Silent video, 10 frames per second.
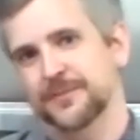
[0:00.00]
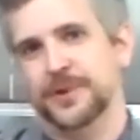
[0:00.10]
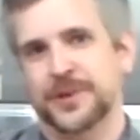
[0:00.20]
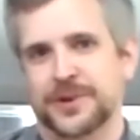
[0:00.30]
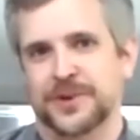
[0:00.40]

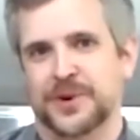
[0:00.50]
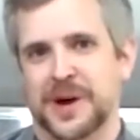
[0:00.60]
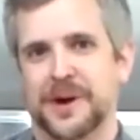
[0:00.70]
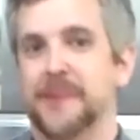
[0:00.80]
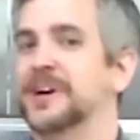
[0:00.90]
When
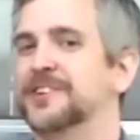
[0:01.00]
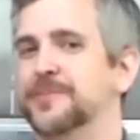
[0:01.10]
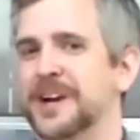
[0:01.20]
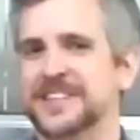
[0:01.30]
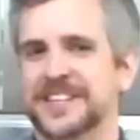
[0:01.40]
I'm
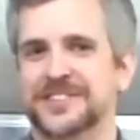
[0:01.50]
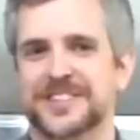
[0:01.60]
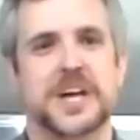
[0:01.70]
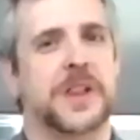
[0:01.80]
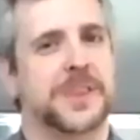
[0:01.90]
expecting to
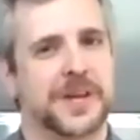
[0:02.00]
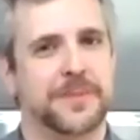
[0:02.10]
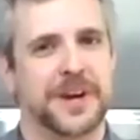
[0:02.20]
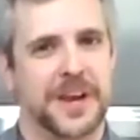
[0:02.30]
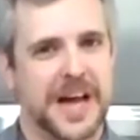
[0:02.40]
see a little
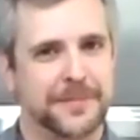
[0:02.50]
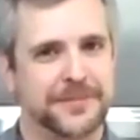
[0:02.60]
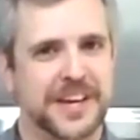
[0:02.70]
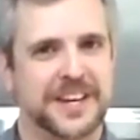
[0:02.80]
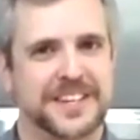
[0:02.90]
bit of
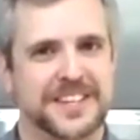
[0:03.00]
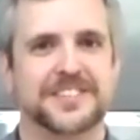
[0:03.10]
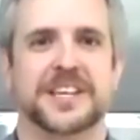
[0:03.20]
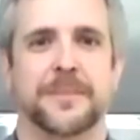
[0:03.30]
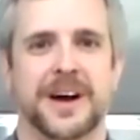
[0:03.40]

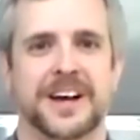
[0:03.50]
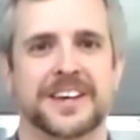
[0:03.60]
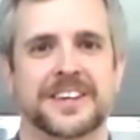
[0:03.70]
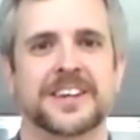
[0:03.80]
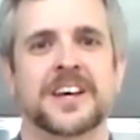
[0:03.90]
lopsidedness in
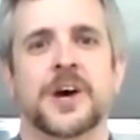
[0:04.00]
mine.